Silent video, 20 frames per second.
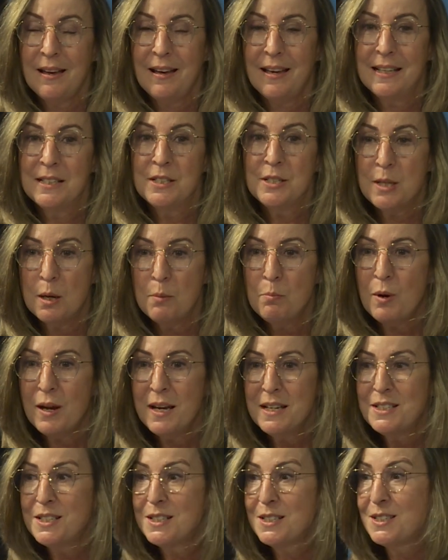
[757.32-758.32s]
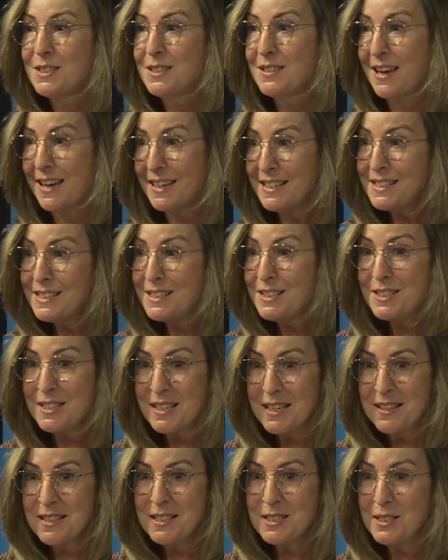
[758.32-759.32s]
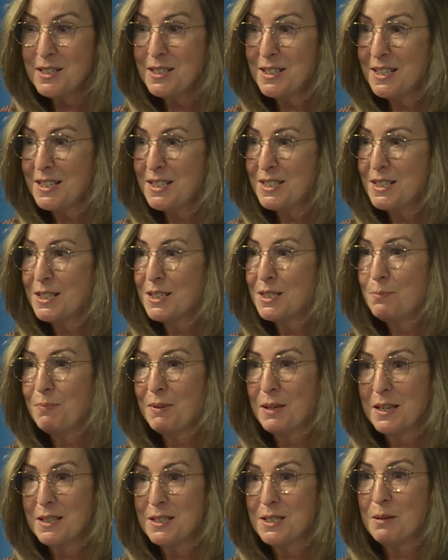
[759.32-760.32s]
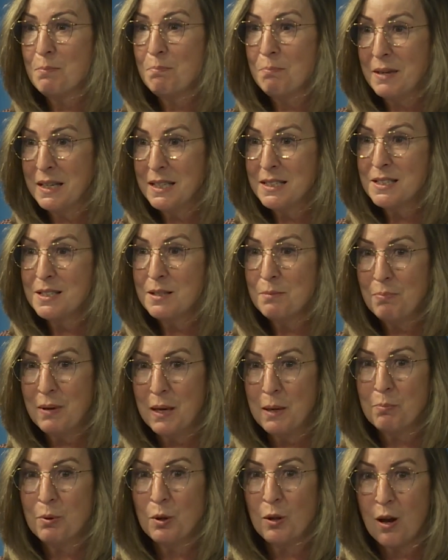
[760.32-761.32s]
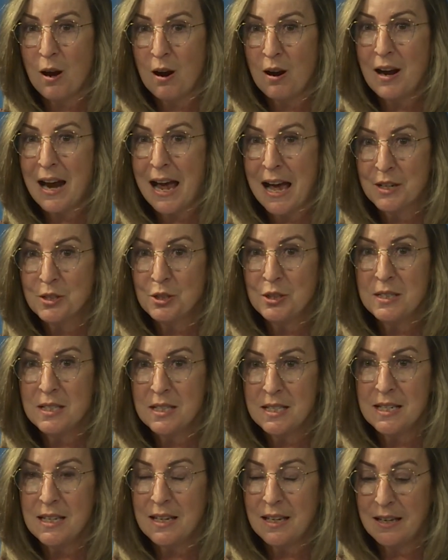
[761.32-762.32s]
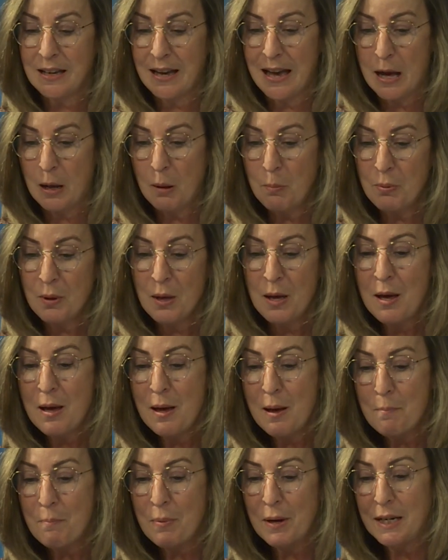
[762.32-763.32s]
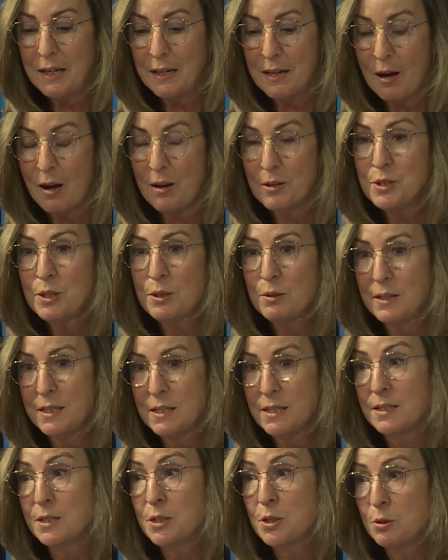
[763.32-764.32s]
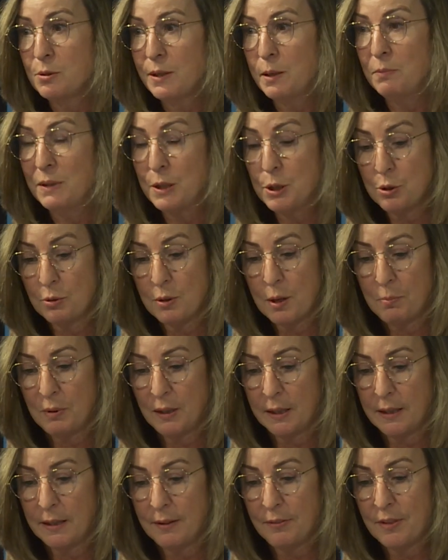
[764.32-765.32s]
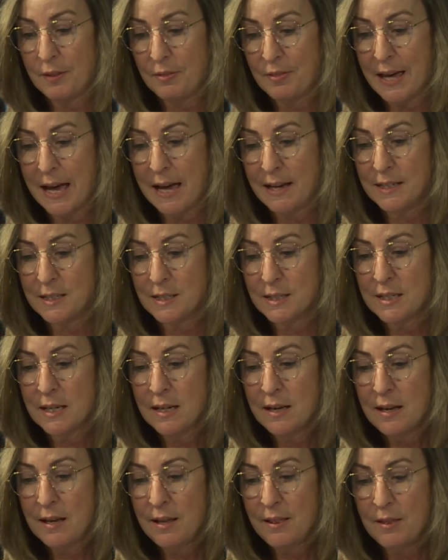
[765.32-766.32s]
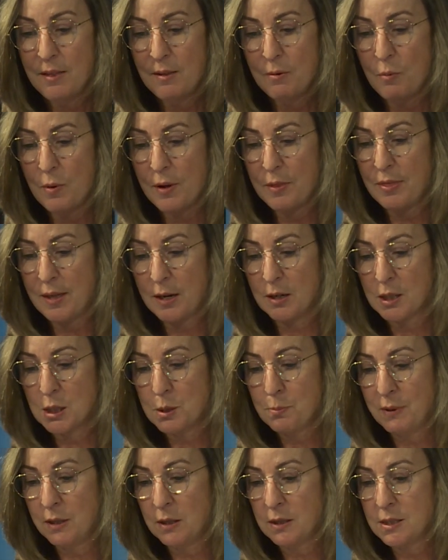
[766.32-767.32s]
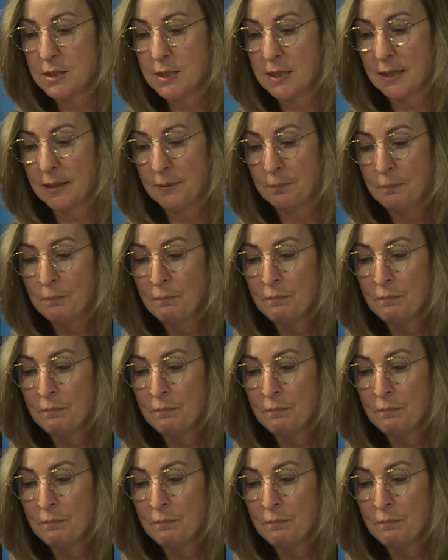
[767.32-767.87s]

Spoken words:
In some ways, it's nice to see the statistics because it means that people are actually seeking help, but it also is extremely troubling that that is what they're experiencing.